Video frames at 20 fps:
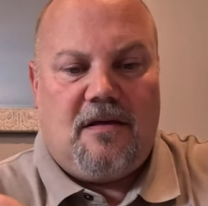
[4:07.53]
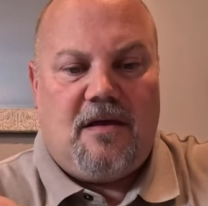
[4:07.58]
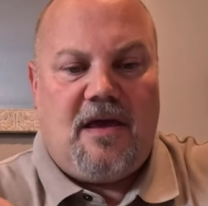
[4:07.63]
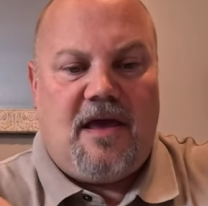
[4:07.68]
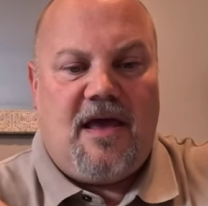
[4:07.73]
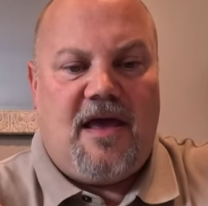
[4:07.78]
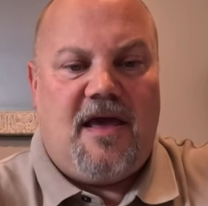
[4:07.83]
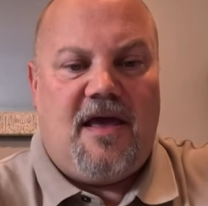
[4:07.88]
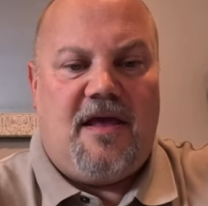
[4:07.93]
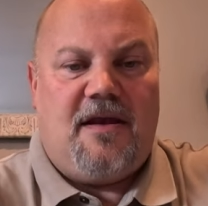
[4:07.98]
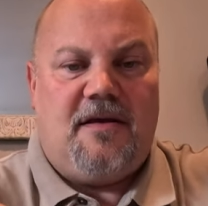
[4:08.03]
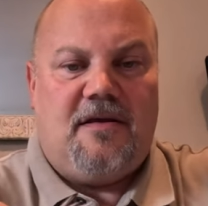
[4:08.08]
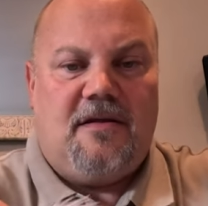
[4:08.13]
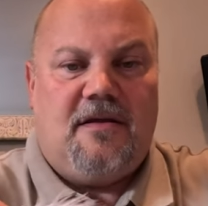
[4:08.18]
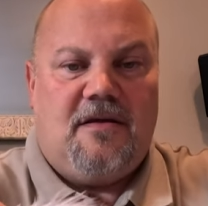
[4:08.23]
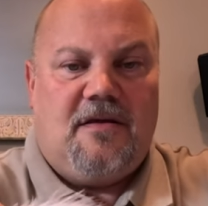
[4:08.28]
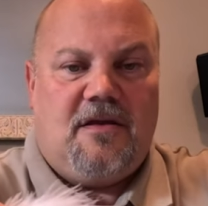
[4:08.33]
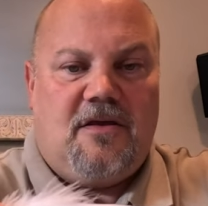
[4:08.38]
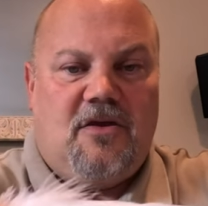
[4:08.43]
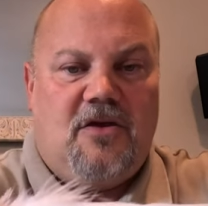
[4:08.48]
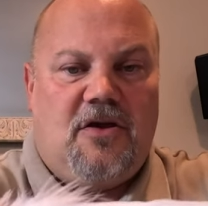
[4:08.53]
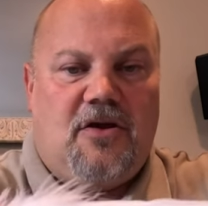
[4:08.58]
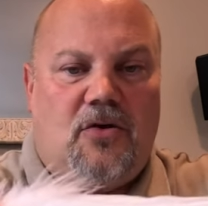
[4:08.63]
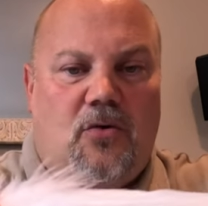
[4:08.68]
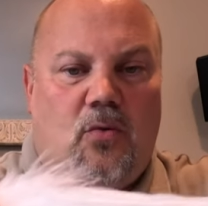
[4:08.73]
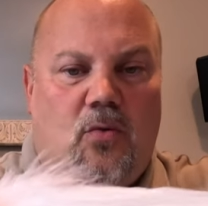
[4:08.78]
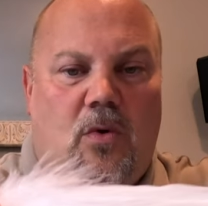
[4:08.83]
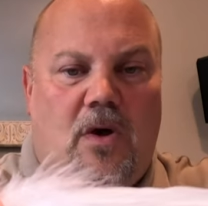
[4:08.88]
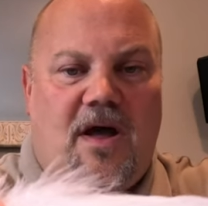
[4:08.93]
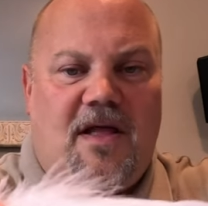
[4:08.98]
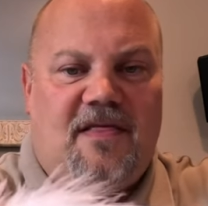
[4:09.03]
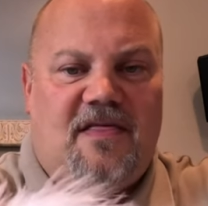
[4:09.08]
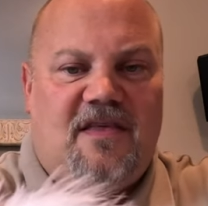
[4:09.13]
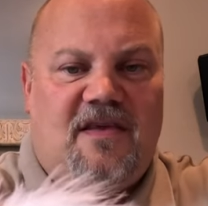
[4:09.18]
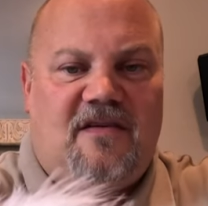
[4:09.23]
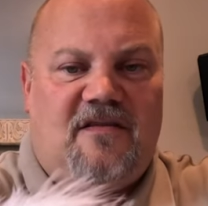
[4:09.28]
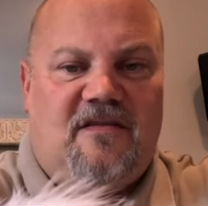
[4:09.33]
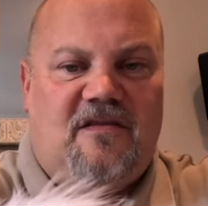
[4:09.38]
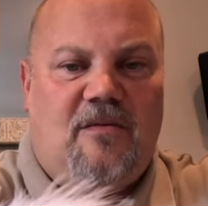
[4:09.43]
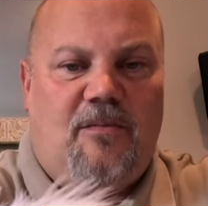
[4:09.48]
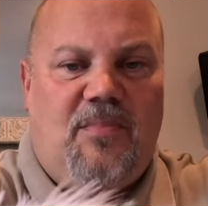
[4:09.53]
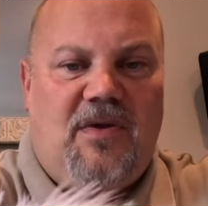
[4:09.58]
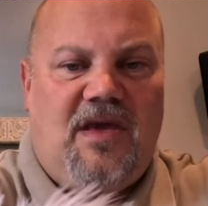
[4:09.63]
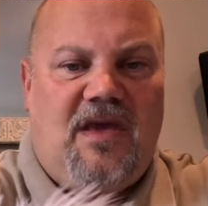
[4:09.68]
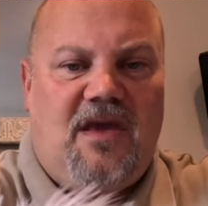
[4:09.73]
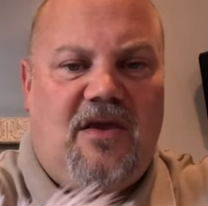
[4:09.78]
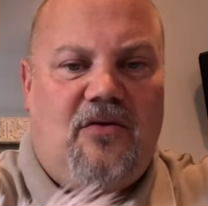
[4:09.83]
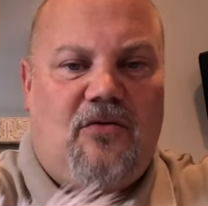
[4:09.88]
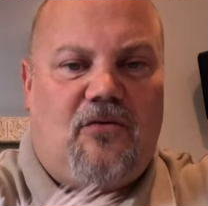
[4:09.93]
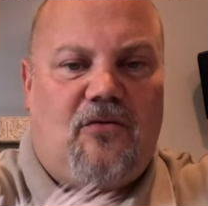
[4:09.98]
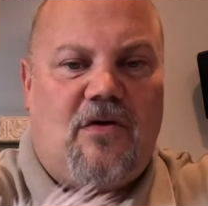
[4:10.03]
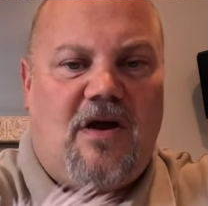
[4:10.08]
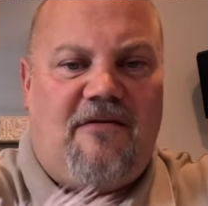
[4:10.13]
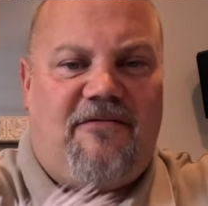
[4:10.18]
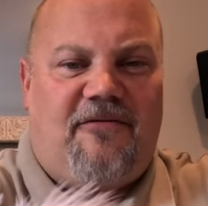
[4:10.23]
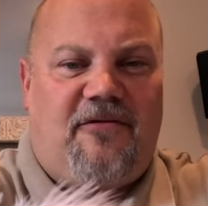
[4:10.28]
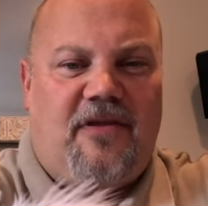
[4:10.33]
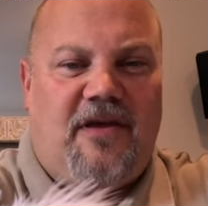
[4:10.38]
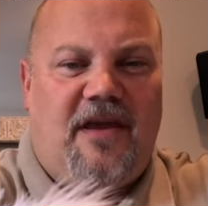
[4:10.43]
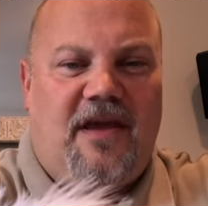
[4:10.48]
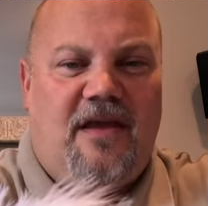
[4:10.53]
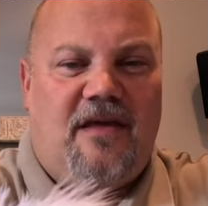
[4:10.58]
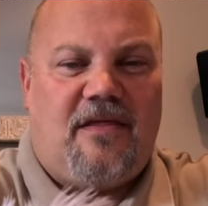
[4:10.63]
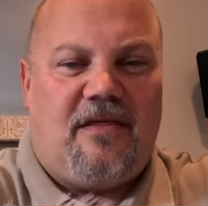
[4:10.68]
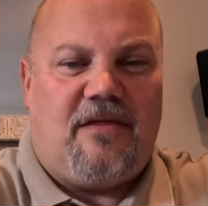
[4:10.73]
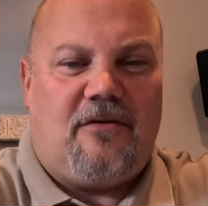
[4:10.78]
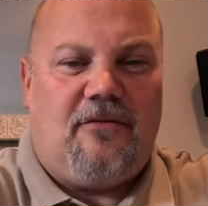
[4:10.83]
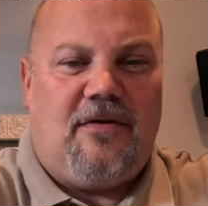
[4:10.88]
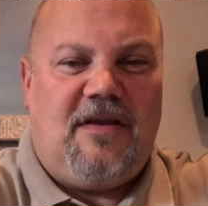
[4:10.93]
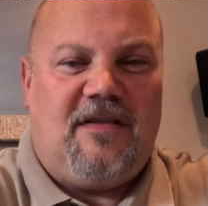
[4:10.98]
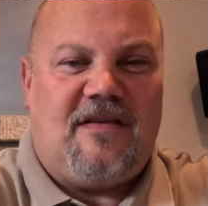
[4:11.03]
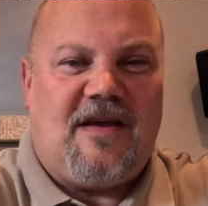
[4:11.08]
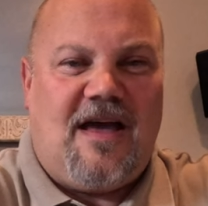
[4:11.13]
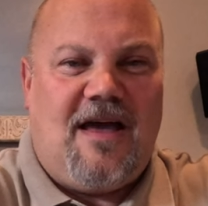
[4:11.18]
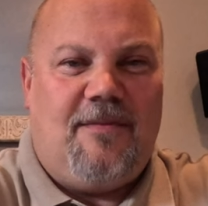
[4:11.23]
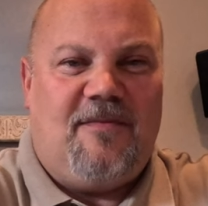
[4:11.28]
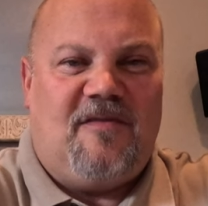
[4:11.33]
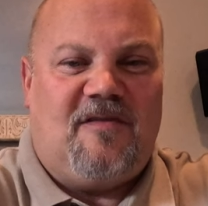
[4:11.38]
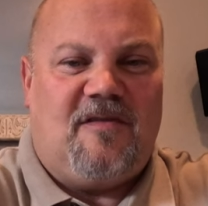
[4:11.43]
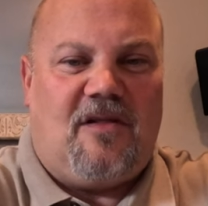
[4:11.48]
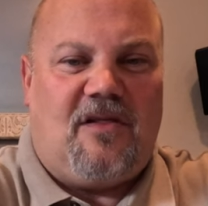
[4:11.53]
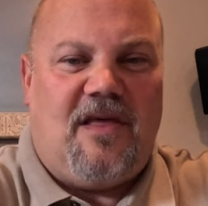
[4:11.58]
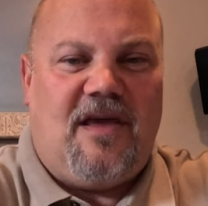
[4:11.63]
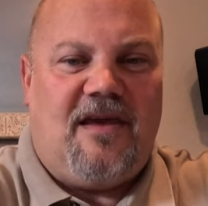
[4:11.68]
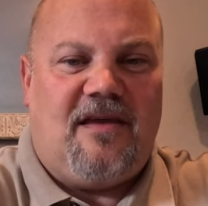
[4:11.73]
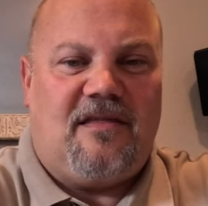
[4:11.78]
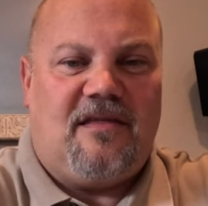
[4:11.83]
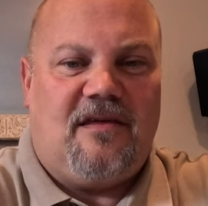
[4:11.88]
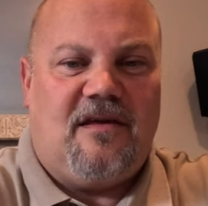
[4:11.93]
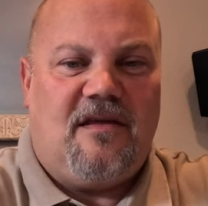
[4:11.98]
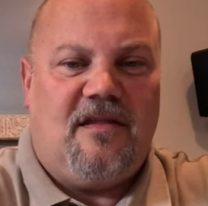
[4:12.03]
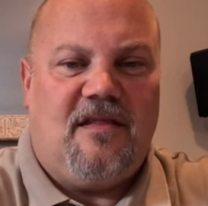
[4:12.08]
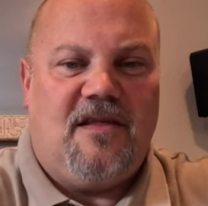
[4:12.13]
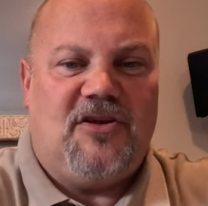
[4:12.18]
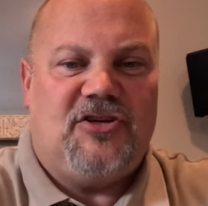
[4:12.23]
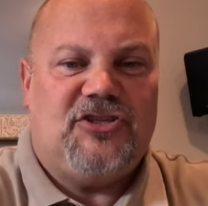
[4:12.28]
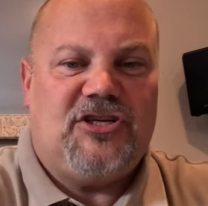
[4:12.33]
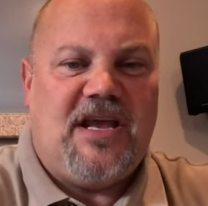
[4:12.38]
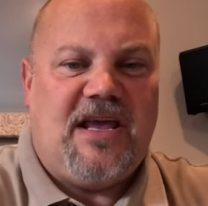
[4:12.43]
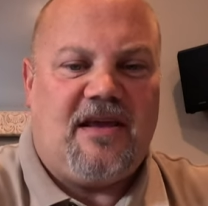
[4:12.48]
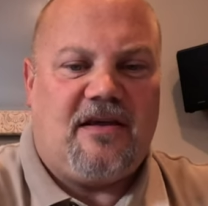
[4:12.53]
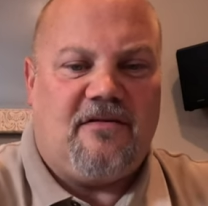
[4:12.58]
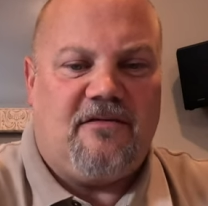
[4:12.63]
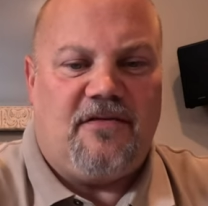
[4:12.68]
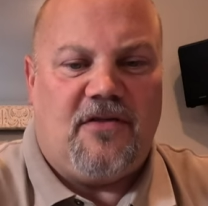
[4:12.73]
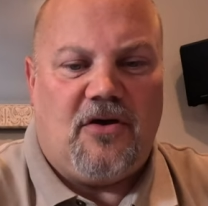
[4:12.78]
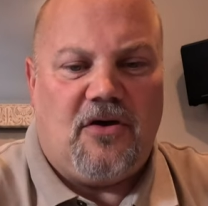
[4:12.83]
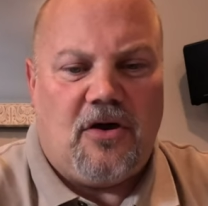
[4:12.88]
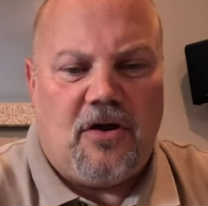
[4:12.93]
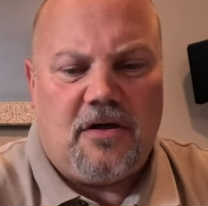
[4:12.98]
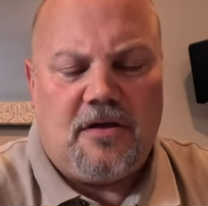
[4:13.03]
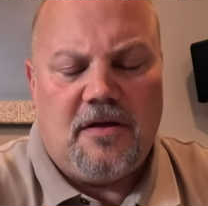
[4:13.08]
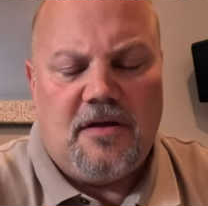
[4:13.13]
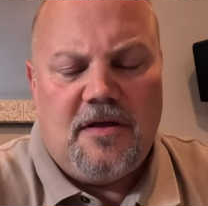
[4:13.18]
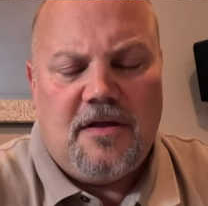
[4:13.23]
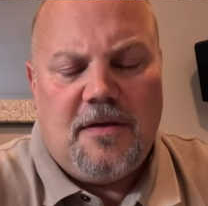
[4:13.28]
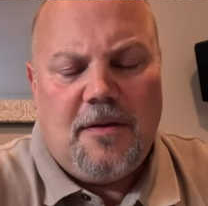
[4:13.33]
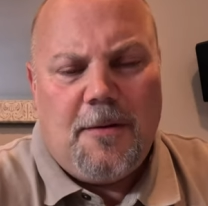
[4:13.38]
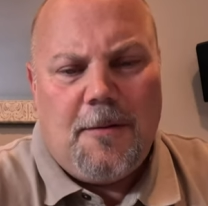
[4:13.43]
and you're going to want this to be roughly three times the length, the shank of the hook.